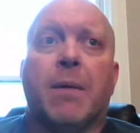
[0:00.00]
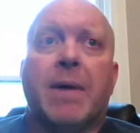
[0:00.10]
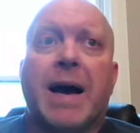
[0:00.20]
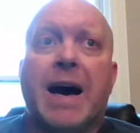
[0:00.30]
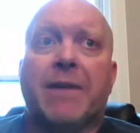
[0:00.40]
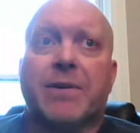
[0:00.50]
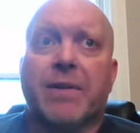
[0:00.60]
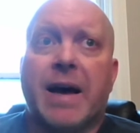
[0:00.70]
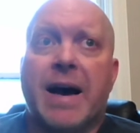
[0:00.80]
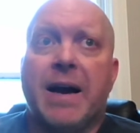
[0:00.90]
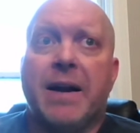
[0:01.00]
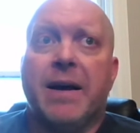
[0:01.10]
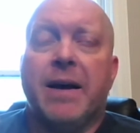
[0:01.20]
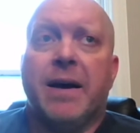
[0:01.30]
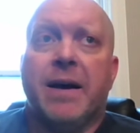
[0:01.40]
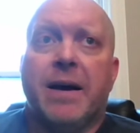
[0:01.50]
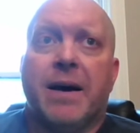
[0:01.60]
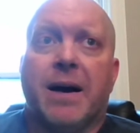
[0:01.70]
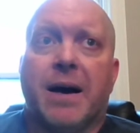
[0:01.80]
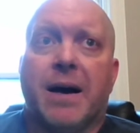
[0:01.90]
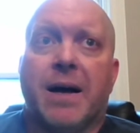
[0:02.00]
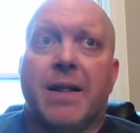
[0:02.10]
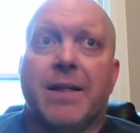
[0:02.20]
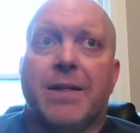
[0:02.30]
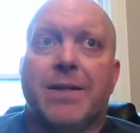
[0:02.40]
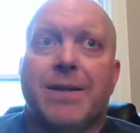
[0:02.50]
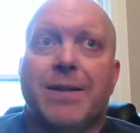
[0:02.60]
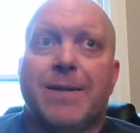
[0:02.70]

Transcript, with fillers: Um, after that, uh,